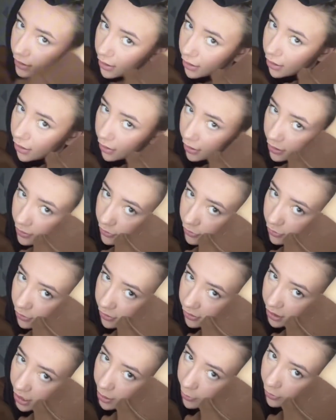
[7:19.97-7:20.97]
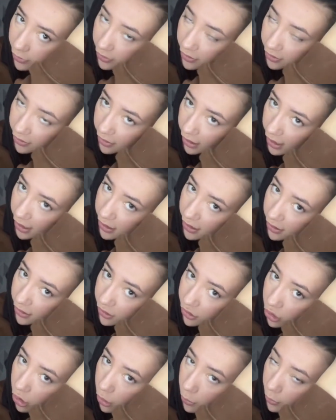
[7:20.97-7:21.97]
And then you do the same on this side to the
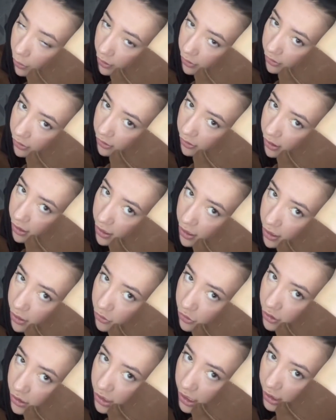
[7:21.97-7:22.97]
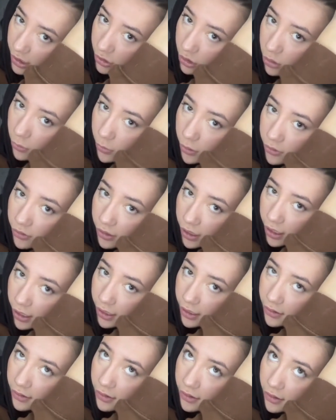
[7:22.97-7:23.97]
top ones. Just like normal
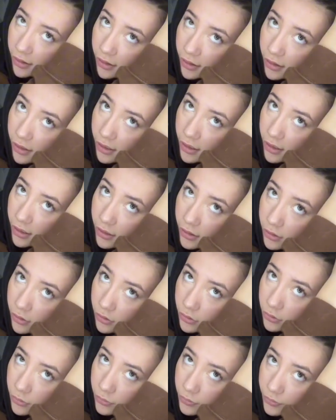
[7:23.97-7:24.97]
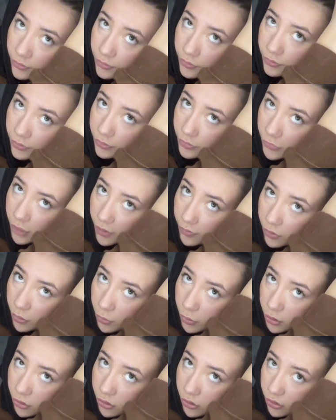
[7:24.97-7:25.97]
sides. Oh, you have to
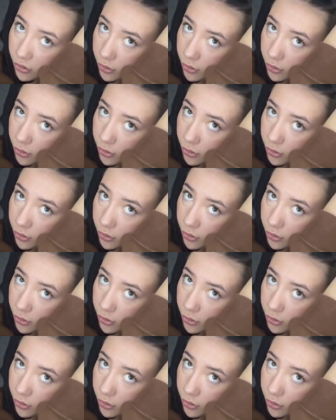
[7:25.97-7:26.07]
watch there's no